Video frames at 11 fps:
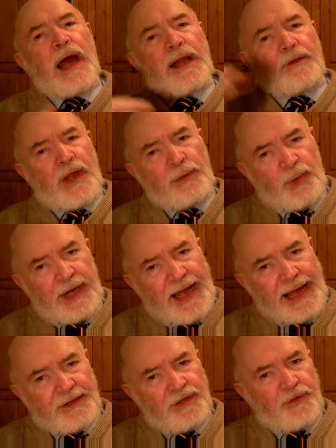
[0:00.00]
And then we
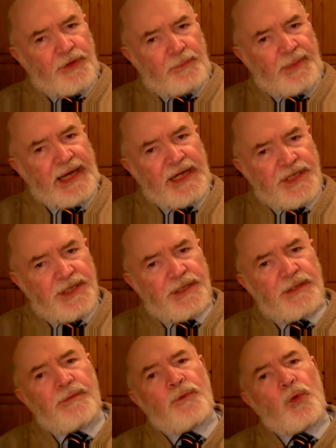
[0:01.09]
had the
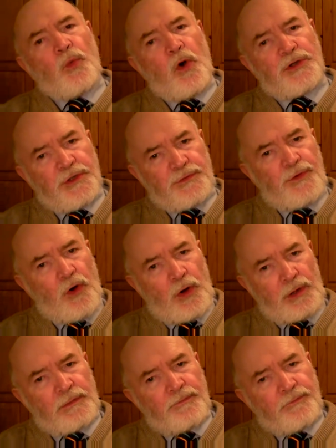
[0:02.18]
biggest
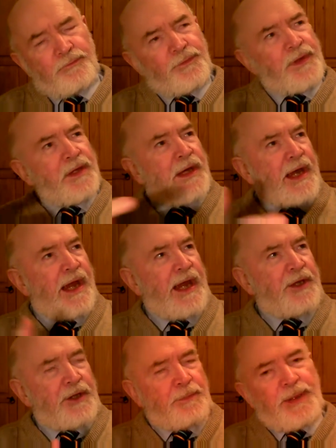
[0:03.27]
waterfall
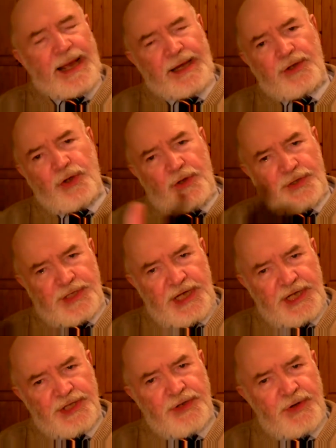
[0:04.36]
in the planet Earth's
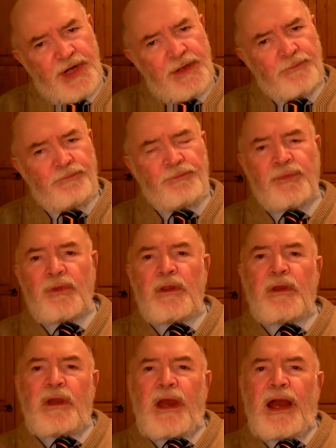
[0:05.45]
history,
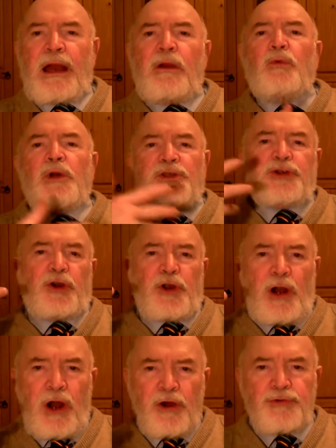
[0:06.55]
which took
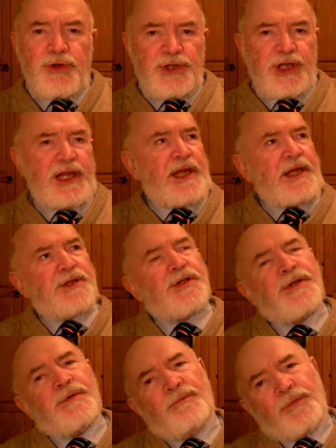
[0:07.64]
100
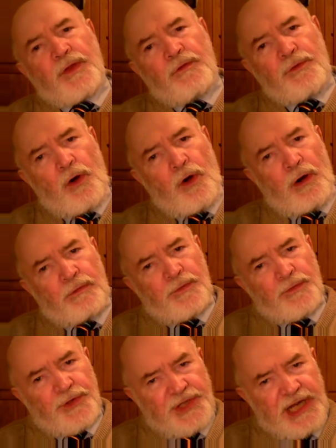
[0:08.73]
years for
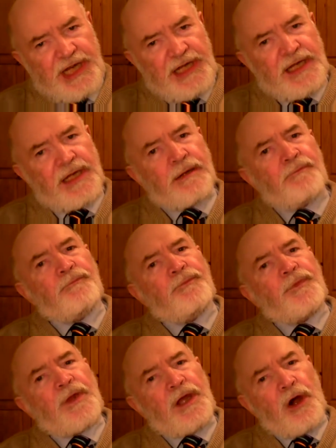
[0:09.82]
the sea,
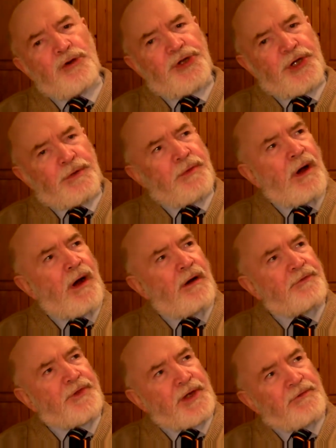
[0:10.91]
the ocean
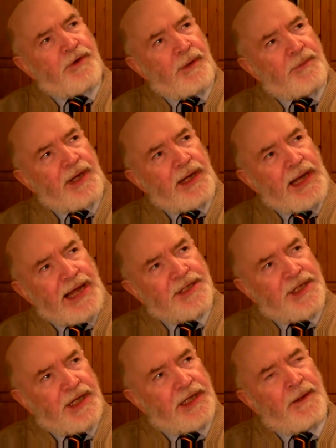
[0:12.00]
from the
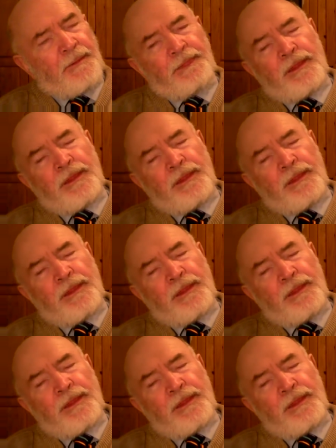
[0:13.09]
Atlantic,